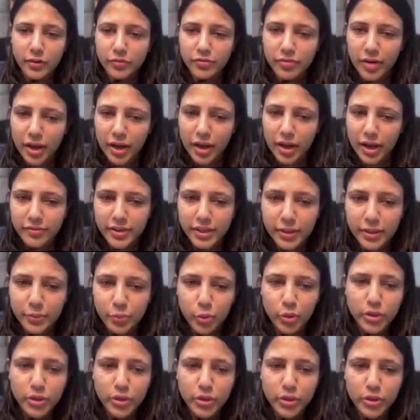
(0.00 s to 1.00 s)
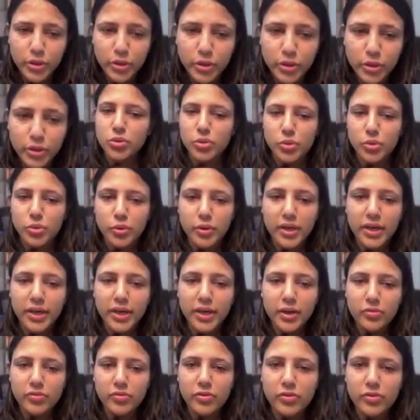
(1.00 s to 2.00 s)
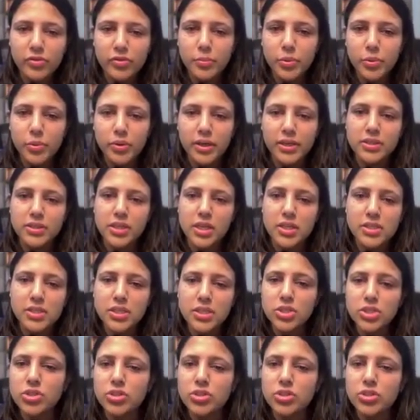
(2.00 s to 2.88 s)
5 data points. So no need of computing distances,